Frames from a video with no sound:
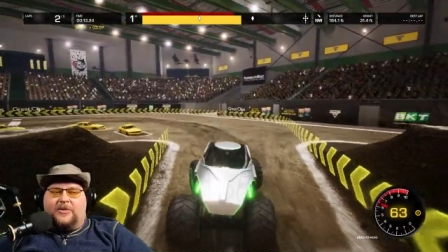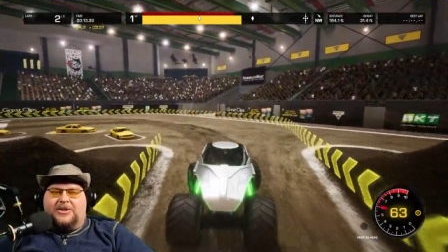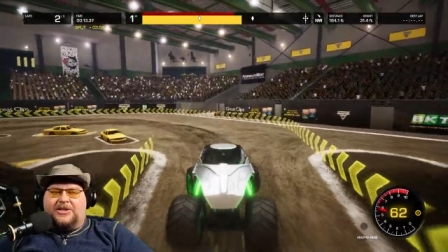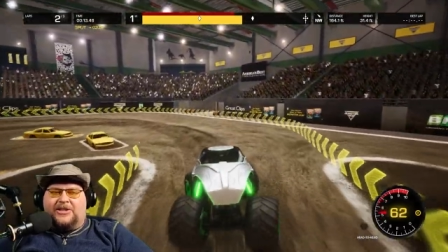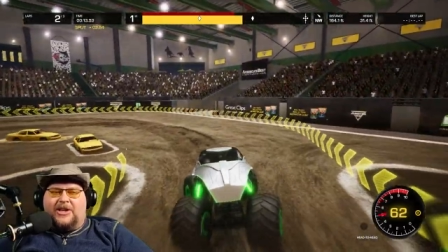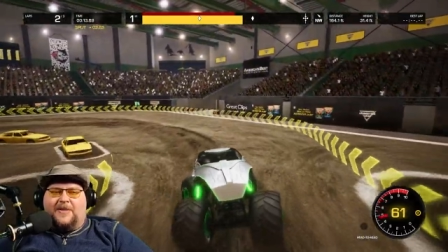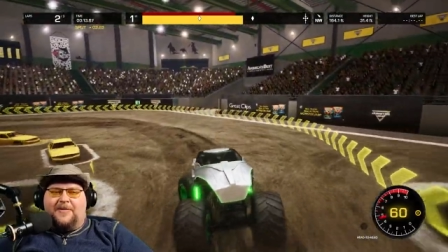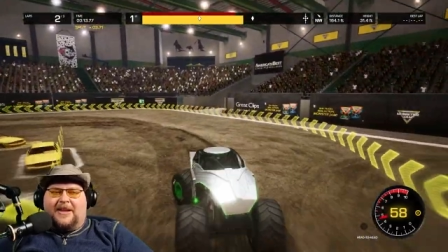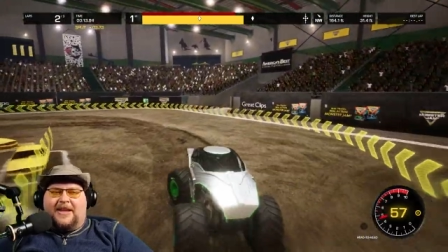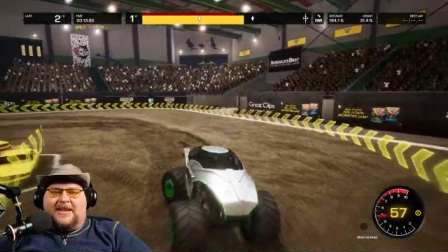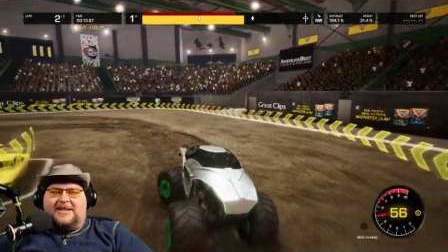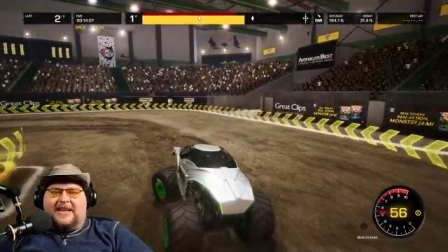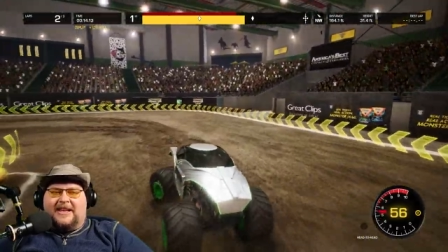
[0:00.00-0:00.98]
which is good
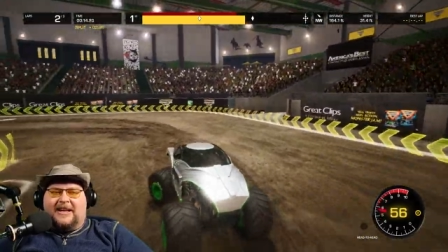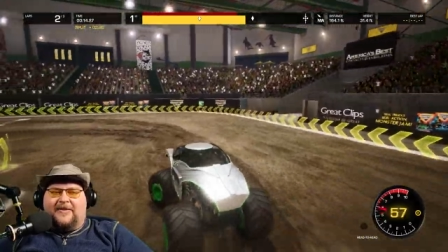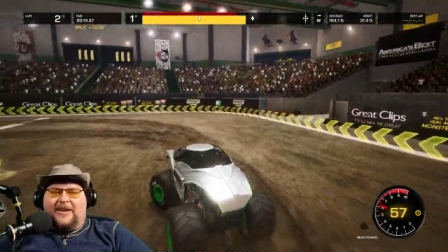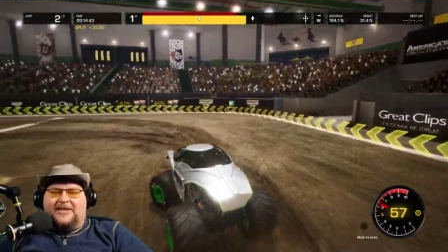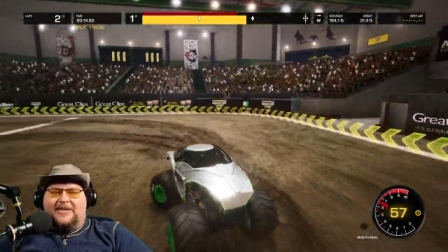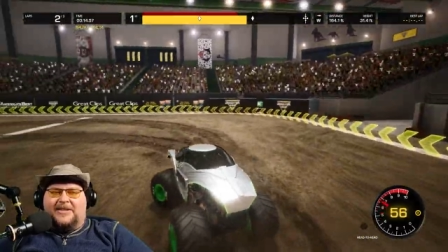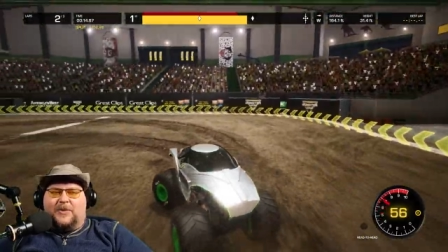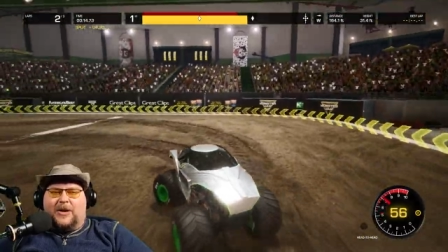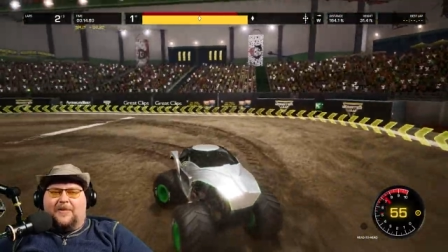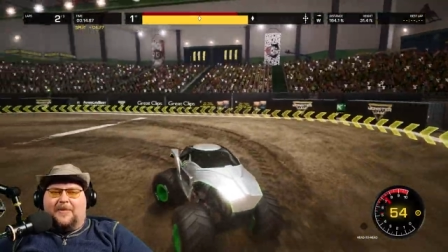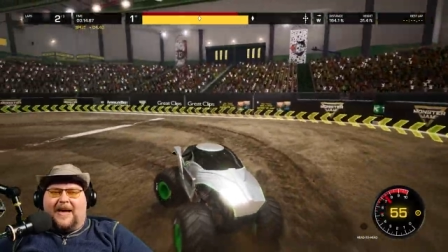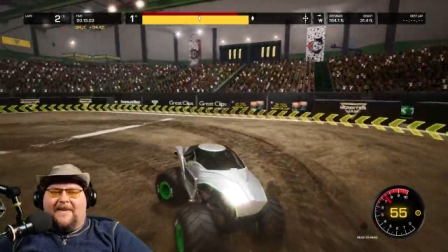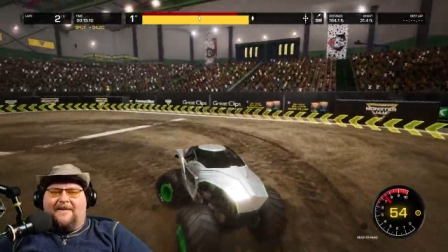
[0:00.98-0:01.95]
because Alien Invasion is one of
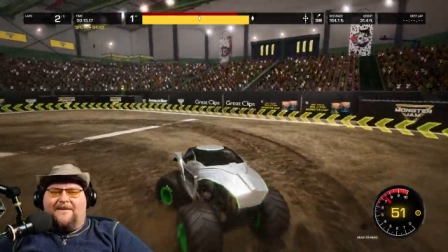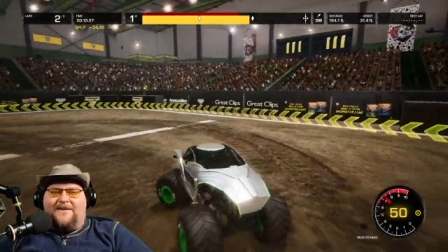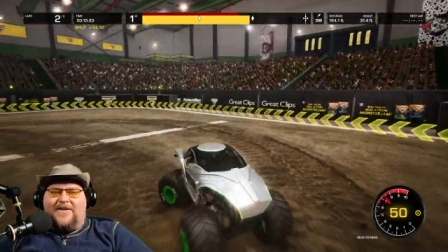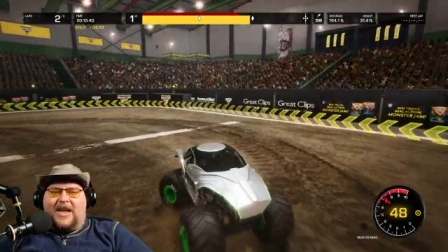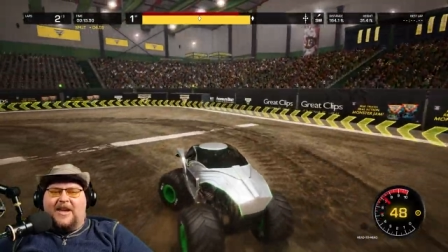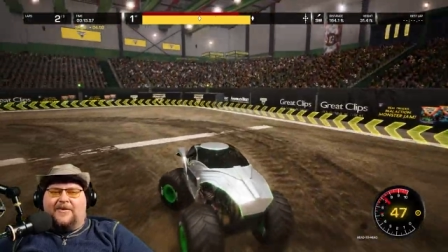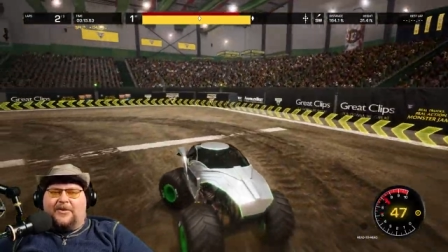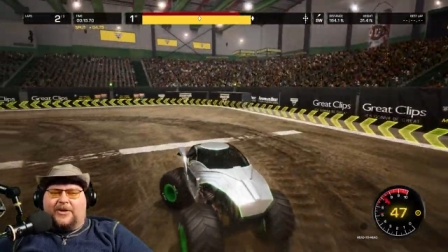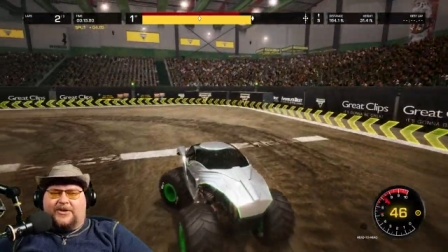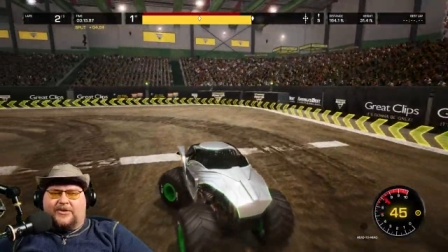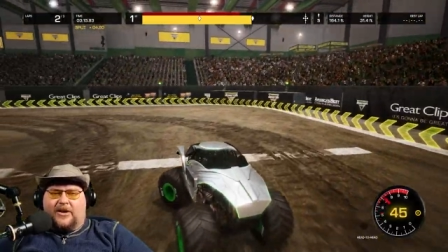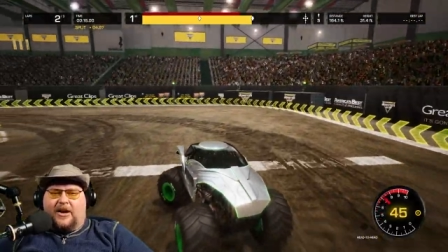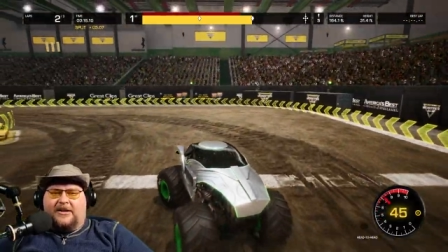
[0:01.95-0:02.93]
my favorite
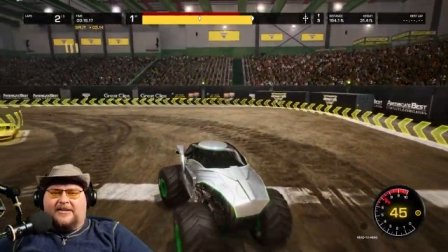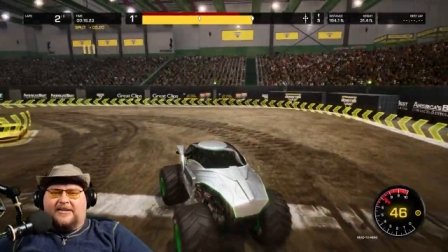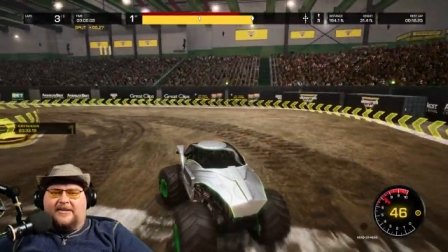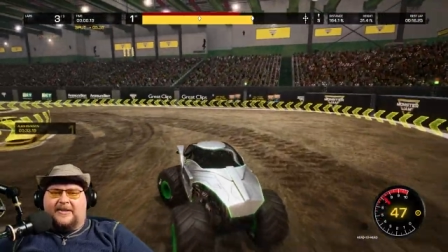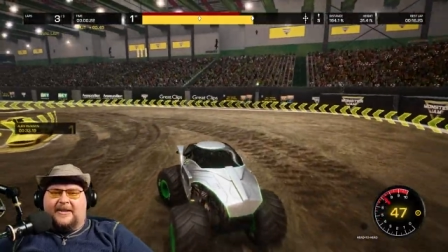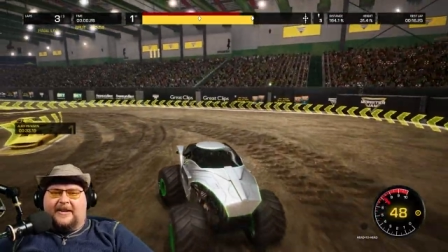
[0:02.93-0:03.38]
trucks.